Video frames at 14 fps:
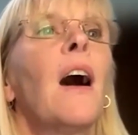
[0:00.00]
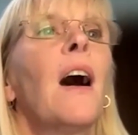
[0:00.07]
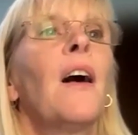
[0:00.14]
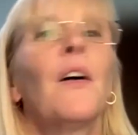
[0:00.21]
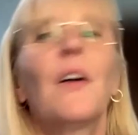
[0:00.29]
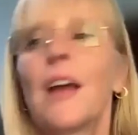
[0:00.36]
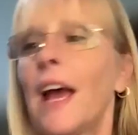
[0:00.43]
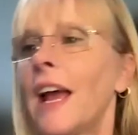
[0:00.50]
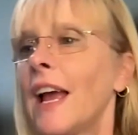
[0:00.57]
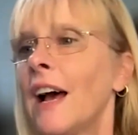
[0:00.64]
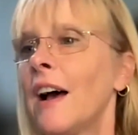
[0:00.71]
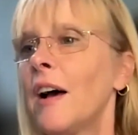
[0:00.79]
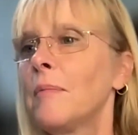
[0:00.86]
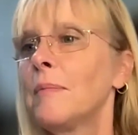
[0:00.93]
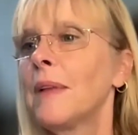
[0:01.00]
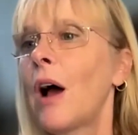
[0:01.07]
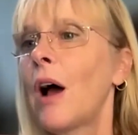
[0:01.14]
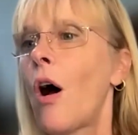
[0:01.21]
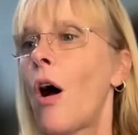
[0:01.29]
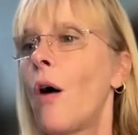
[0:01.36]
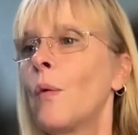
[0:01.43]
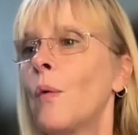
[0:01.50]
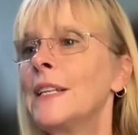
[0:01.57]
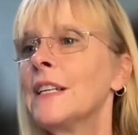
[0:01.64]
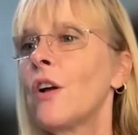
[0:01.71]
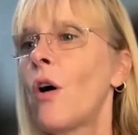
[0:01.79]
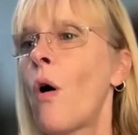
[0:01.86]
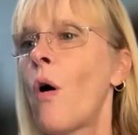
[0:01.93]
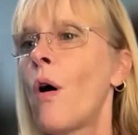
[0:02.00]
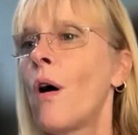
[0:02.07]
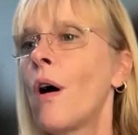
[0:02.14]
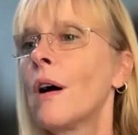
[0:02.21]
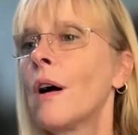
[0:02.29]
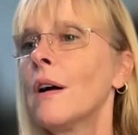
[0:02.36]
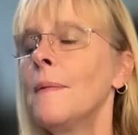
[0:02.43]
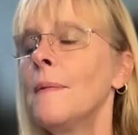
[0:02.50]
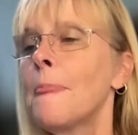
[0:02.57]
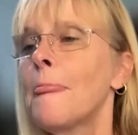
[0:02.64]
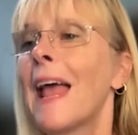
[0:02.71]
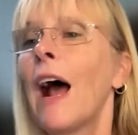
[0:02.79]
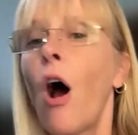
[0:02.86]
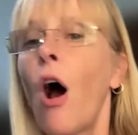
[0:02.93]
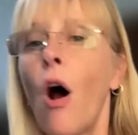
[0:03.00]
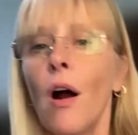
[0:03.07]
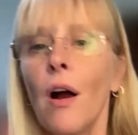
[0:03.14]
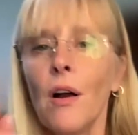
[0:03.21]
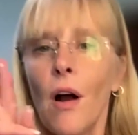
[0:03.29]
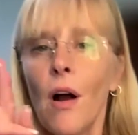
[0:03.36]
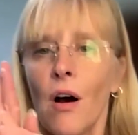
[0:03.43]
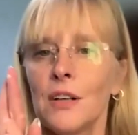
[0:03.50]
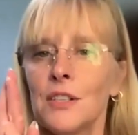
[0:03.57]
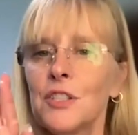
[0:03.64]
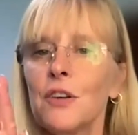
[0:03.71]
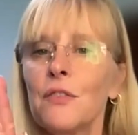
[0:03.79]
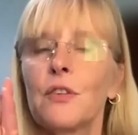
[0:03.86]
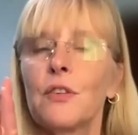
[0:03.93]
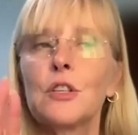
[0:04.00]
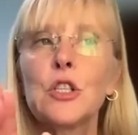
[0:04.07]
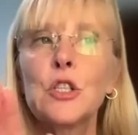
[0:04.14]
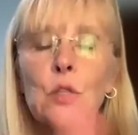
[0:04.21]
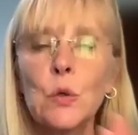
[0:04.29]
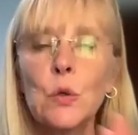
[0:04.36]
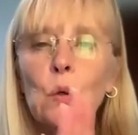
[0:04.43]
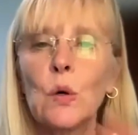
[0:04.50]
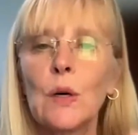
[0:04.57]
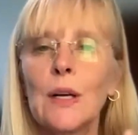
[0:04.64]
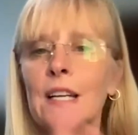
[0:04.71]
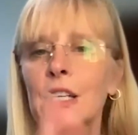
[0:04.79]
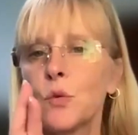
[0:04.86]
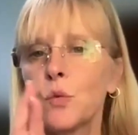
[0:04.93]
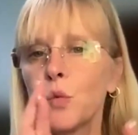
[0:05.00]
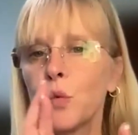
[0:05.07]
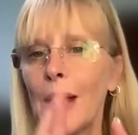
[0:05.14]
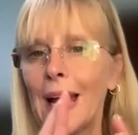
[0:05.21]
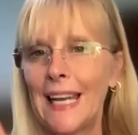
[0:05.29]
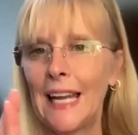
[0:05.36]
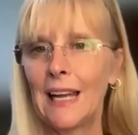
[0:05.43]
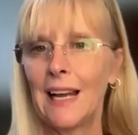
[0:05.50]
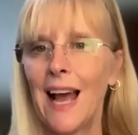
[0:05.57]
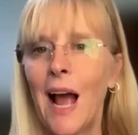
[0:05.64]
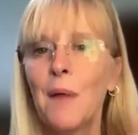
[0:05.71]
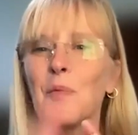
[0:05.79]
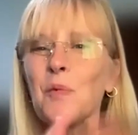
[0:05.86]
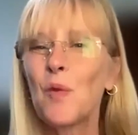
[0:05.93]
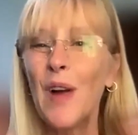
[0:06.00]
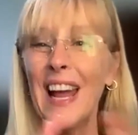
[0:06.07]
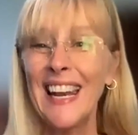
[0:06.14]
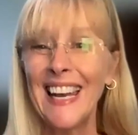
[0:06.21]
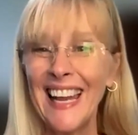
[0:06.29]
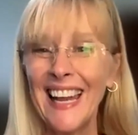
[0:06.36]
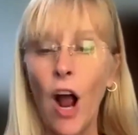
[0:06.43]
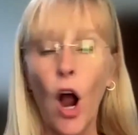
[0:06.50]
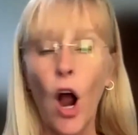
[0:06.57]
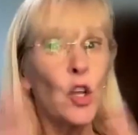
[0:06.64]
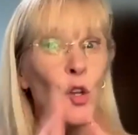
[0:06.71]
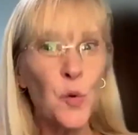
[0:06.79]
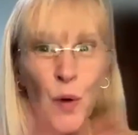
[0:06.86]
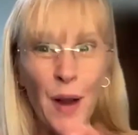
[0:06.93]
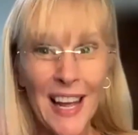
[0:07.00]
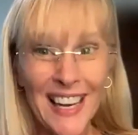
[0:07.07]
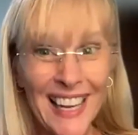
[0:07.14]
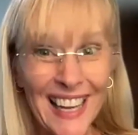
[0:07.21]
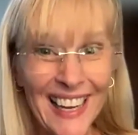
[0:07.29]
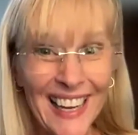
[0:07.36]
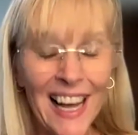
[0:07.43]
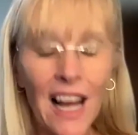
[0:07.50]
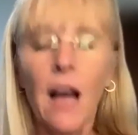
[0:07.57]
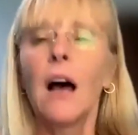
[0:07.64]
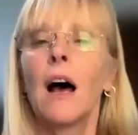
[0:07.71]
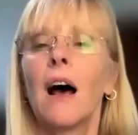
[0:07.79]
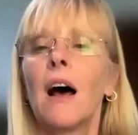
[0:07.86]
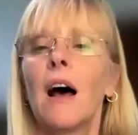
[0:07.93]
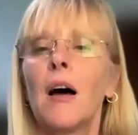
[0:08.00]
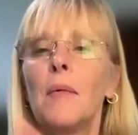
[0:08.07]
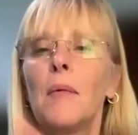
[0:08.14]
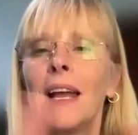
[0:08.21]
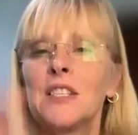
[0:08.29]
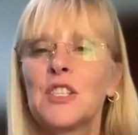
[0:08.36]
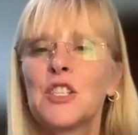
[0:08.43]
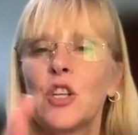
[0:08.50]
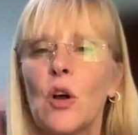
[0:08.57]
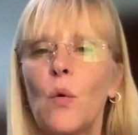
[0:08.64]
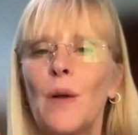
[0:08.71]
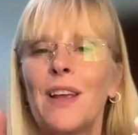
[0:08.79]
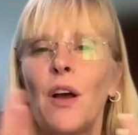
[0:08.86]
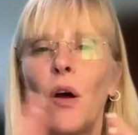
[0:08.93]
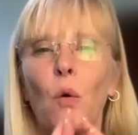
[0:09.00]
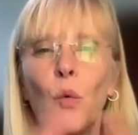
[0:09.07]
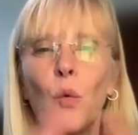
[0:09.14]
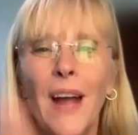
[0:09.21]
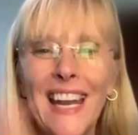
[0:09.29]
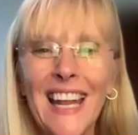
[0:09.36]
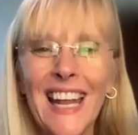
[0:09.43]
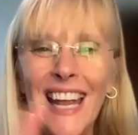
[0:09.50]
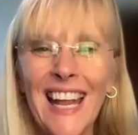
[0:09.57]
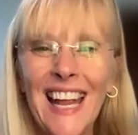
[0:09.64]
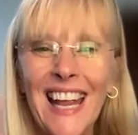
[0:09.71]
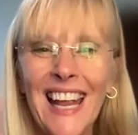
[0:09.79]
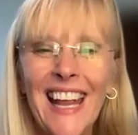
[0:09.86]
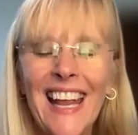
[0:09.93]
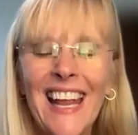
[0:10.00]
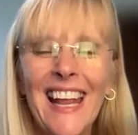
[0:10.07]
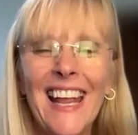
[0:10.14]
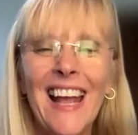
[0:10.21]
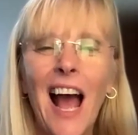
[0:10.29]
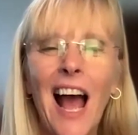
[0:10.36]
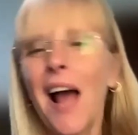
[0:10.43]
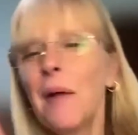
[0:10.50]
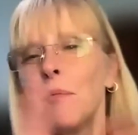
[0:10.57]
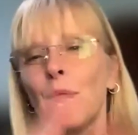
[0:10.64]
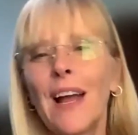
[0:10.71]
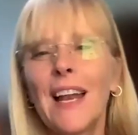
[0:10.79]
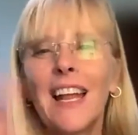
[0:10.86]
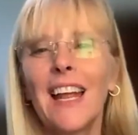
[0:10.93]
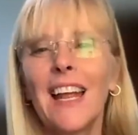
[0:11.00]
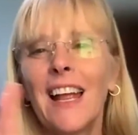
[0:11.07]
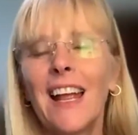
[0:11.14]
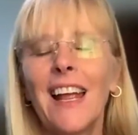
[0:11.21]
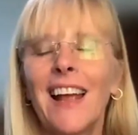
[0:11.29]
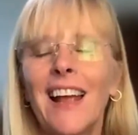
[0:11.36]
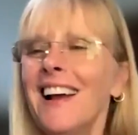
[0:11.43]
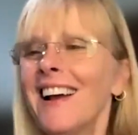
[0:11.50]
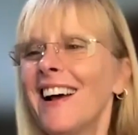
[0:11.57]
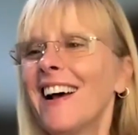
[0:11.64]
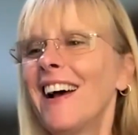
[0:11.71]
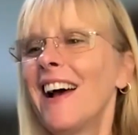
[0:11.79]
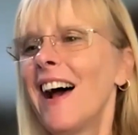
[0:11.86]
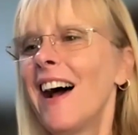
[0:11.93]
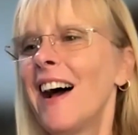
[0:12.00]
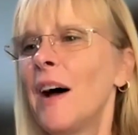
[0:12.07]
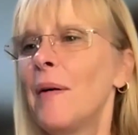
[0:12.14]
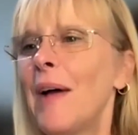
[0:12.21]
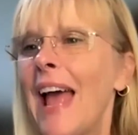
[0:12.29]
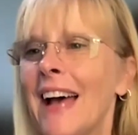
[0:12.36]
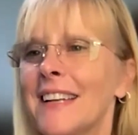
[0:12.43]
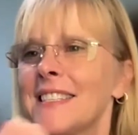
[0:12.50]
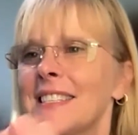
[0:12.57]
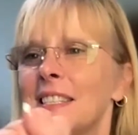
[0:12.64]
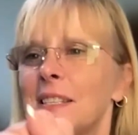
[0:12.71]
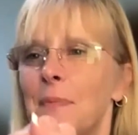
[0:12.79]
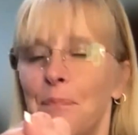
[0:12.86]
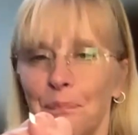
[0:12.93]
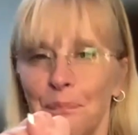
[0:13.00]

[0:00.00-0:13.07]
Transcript: Okay, we did R. R also for school is ready. I'm ready. Are you ready? And so we go ready. I'm ready. S.